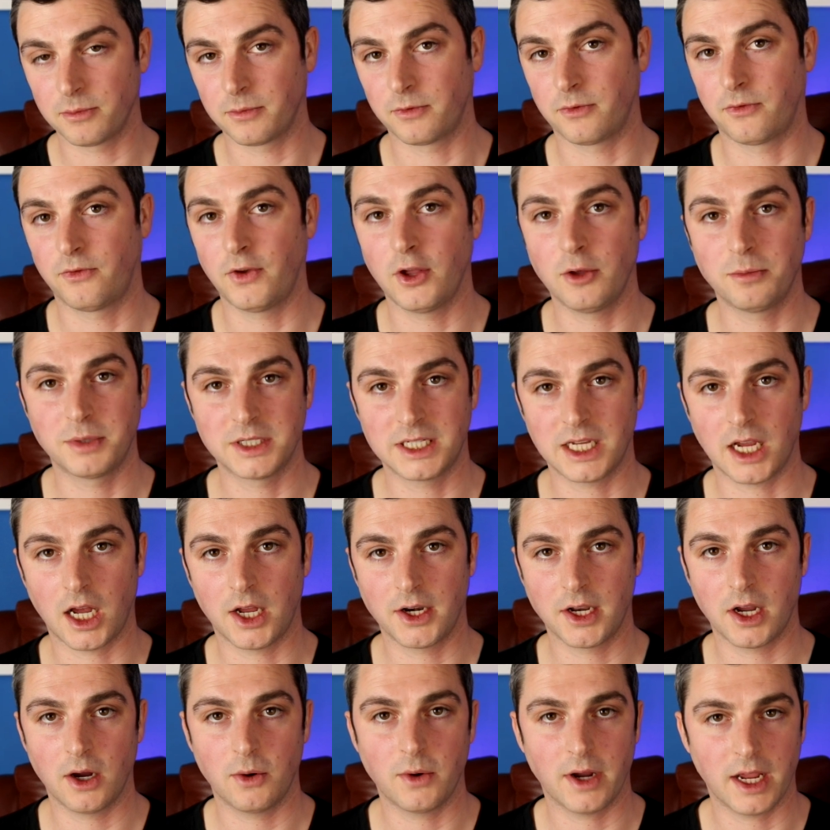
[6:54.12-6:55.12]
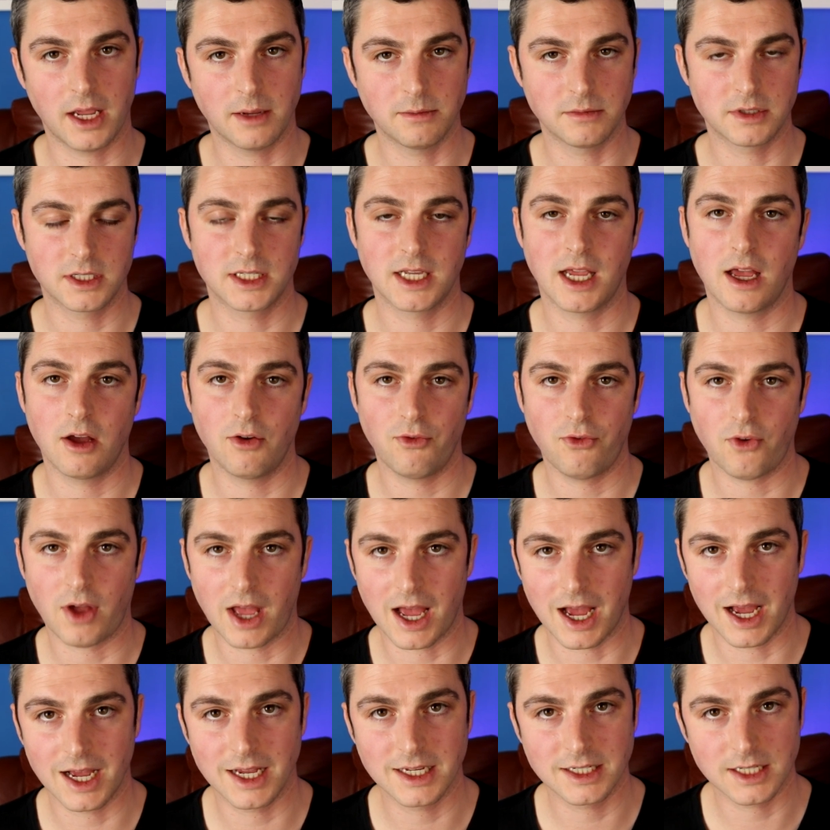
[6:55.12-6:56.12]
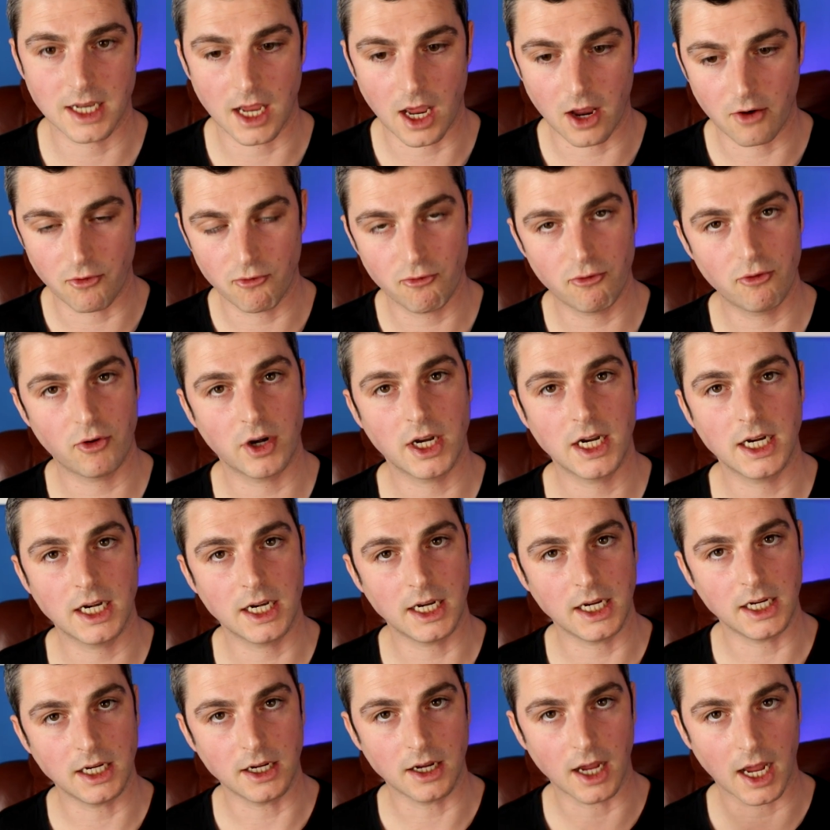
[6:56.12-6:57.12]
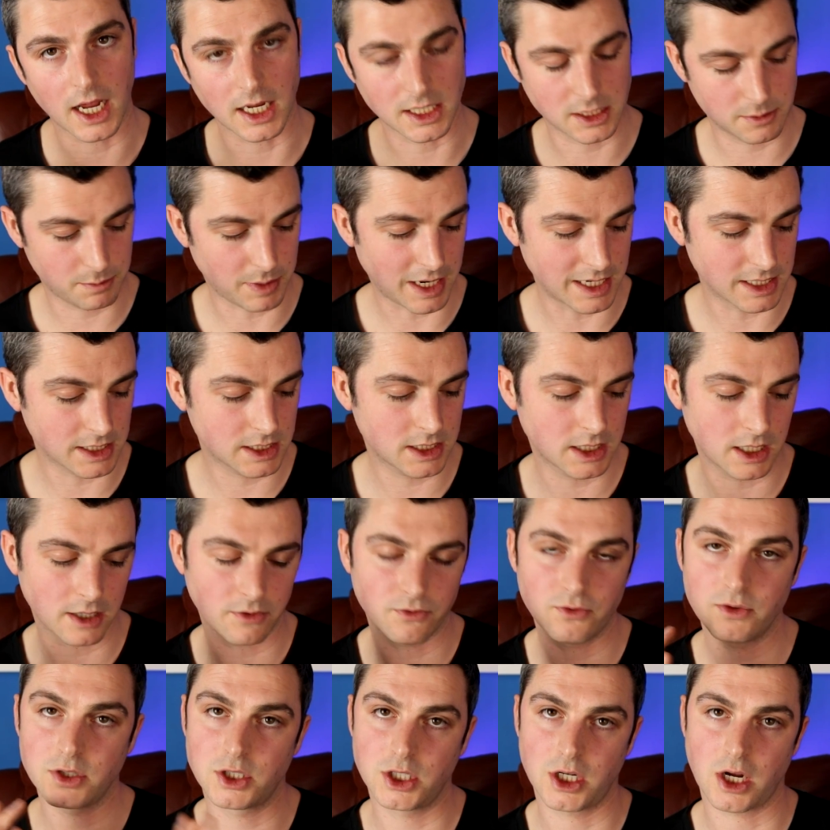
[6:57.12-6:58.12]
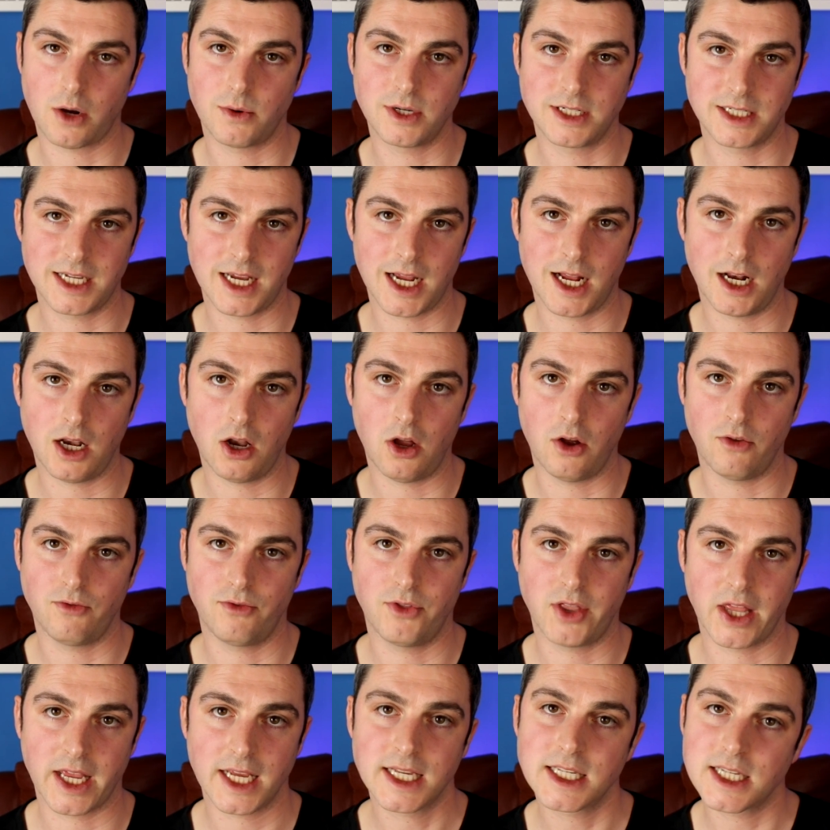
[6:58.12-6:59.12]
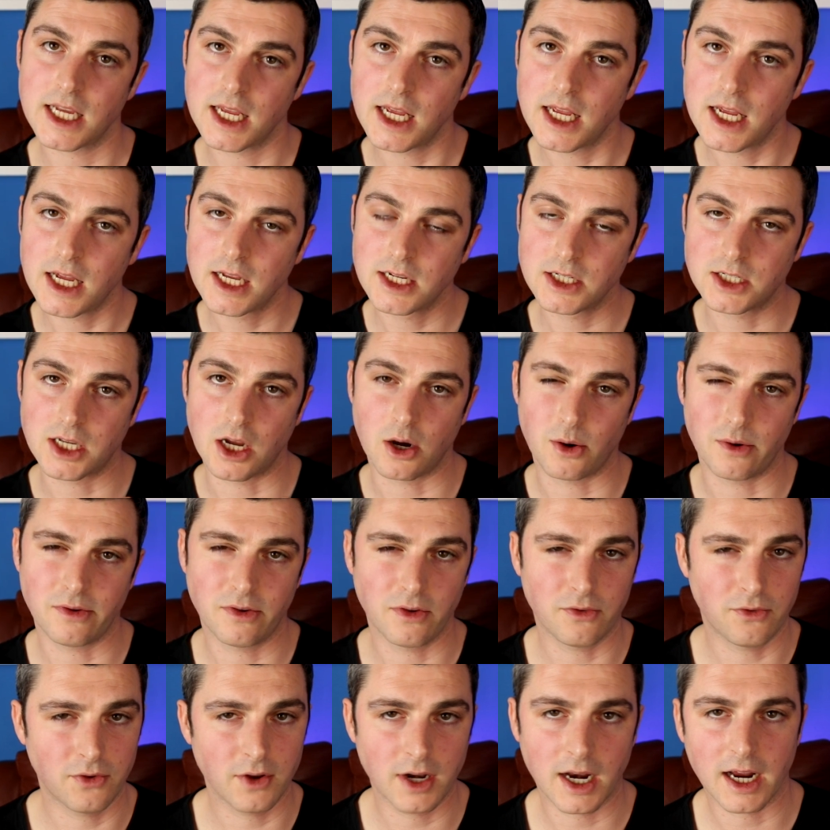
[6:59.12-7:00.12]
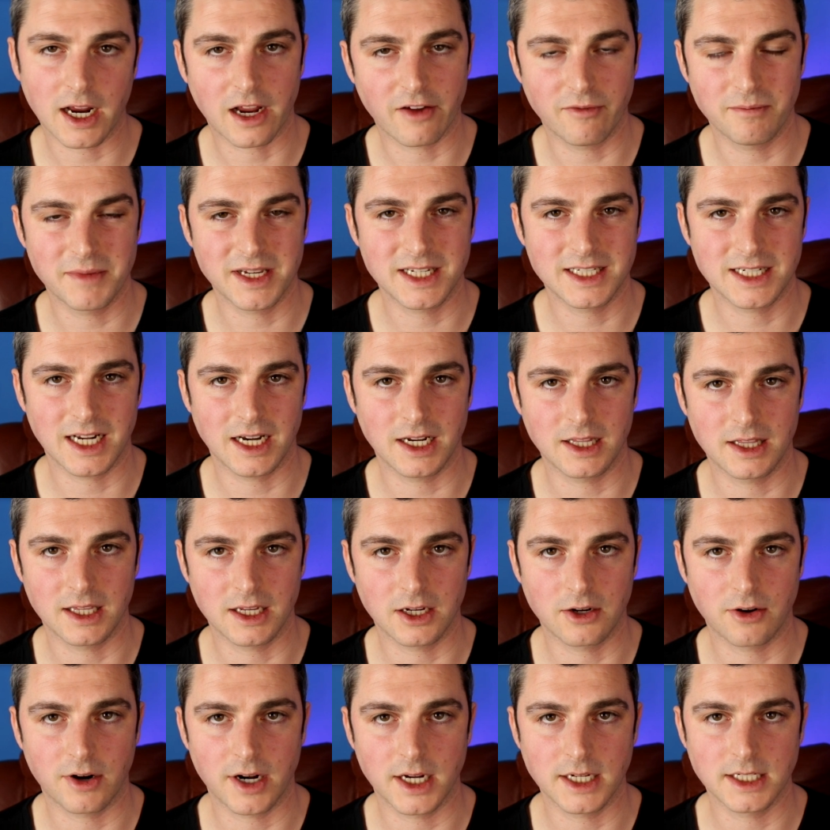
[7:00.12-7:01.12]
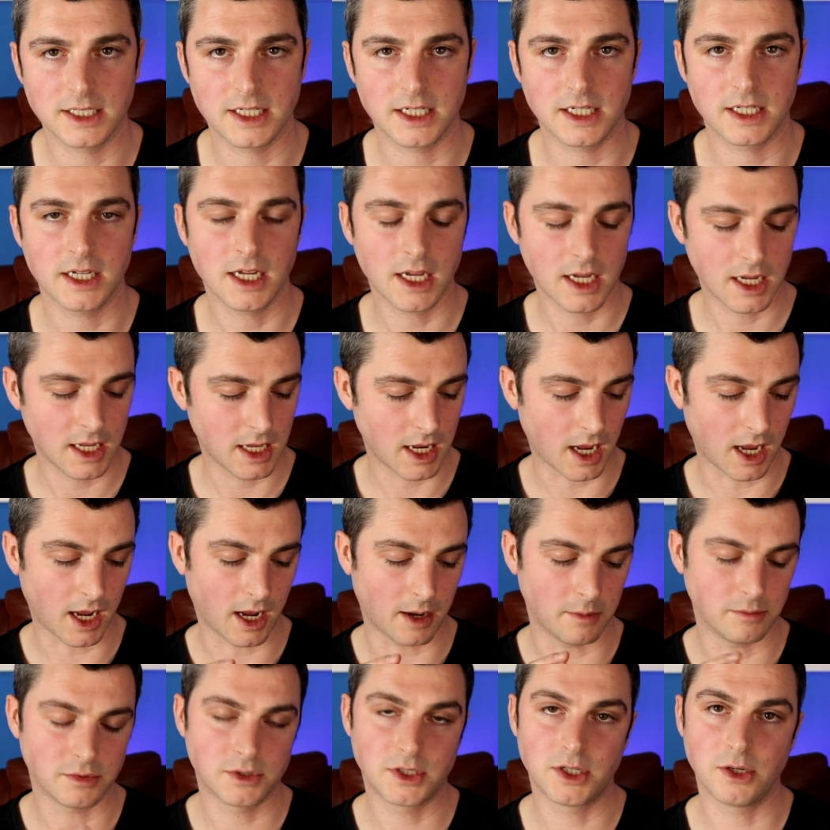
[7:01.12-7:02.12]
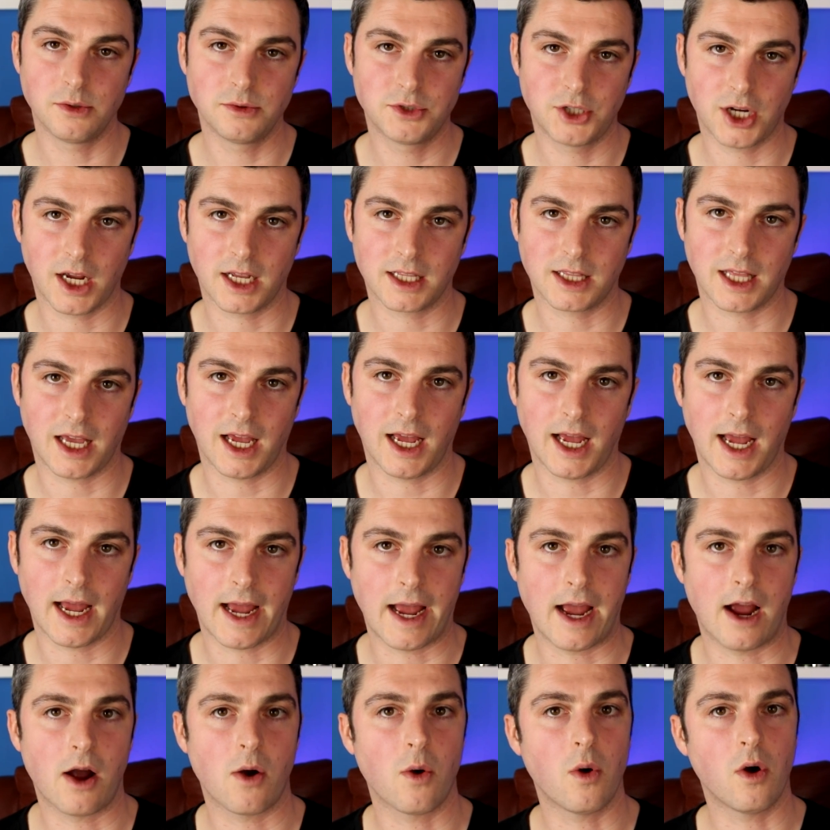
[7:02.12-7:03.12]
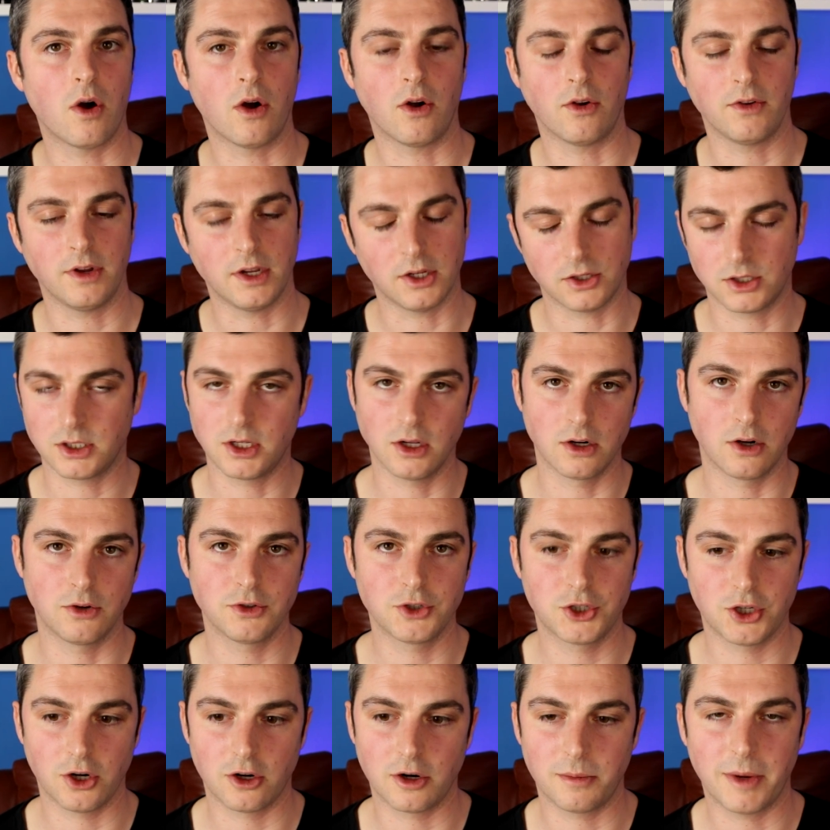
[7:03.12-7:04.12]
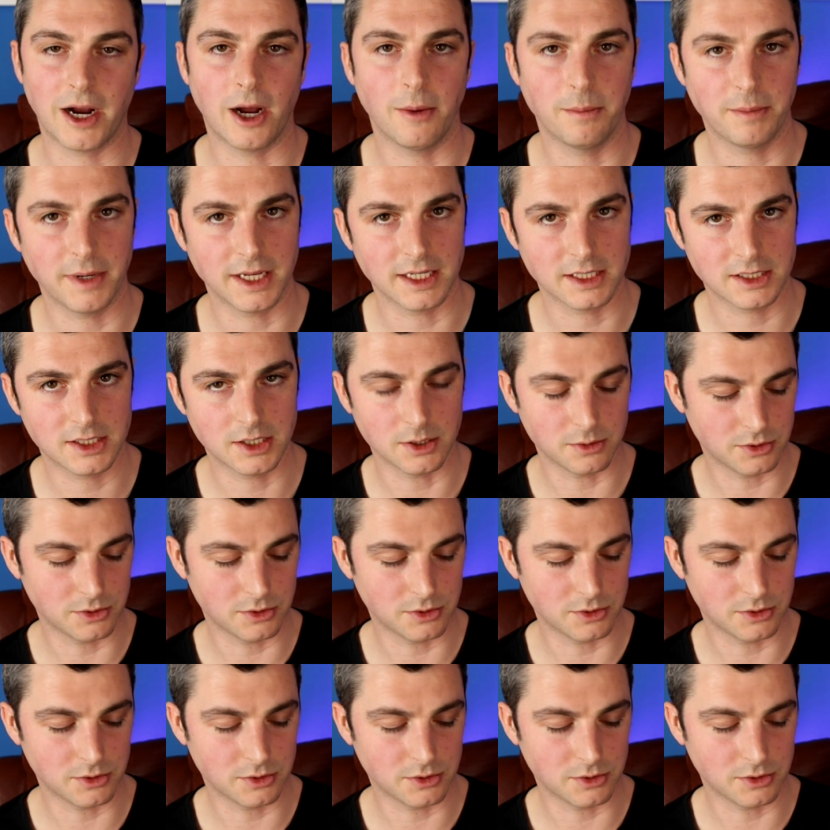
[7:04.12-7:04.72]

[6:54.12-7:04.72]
Phil Bursardo himself has a really expansive show and tell of this. So if you feel like I've missed anything crazy, do check that out. Or you're still unsure about bits, do